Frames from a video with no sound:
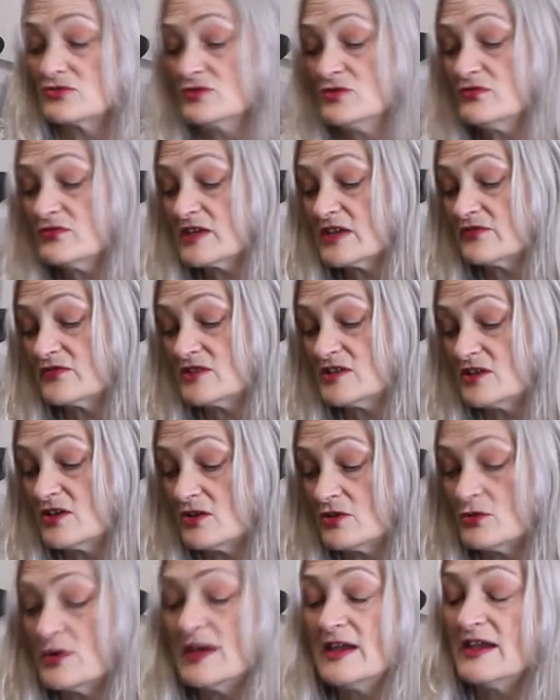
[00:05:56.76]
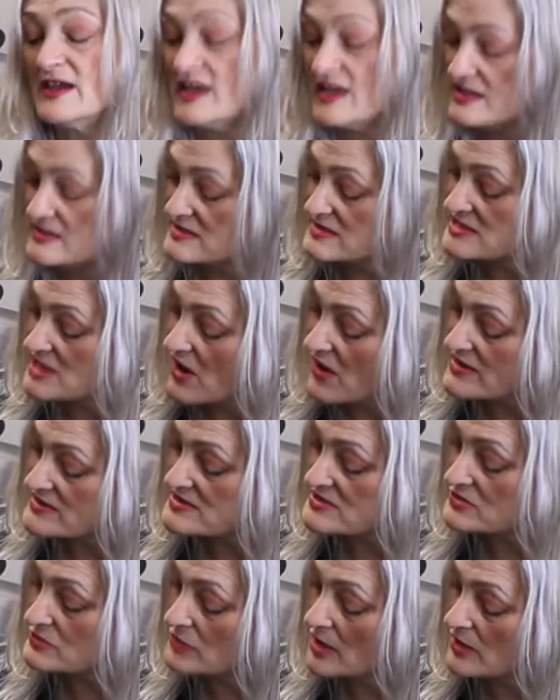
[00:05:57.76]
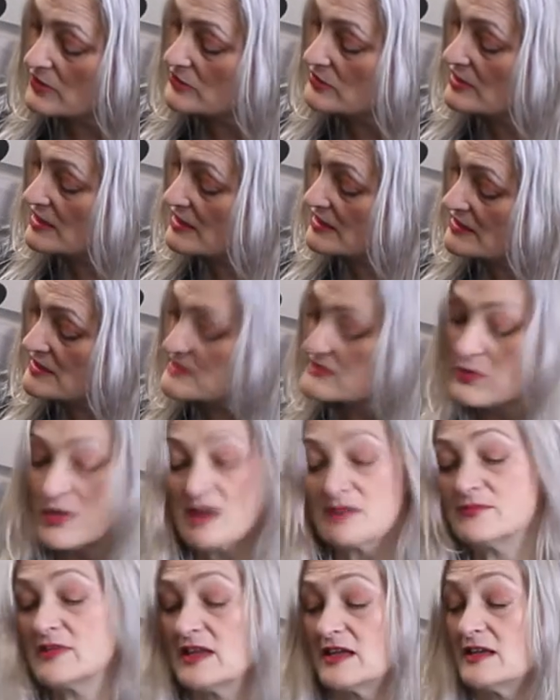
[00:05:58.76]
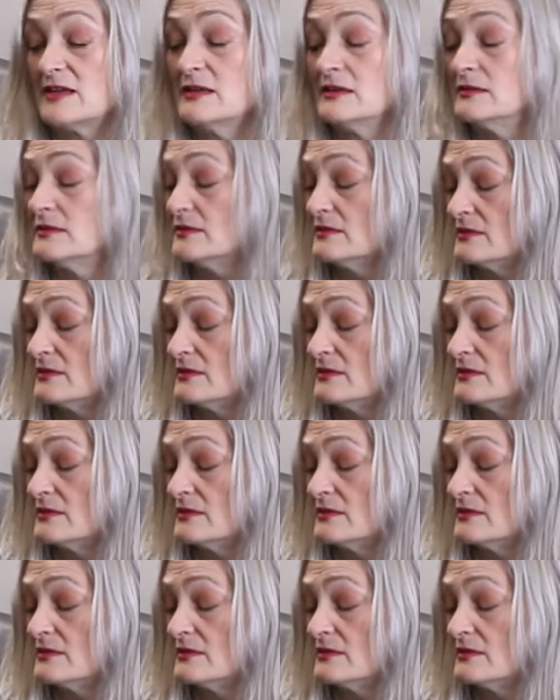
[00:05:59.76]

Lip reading: you've given you in title only. That's what I mean.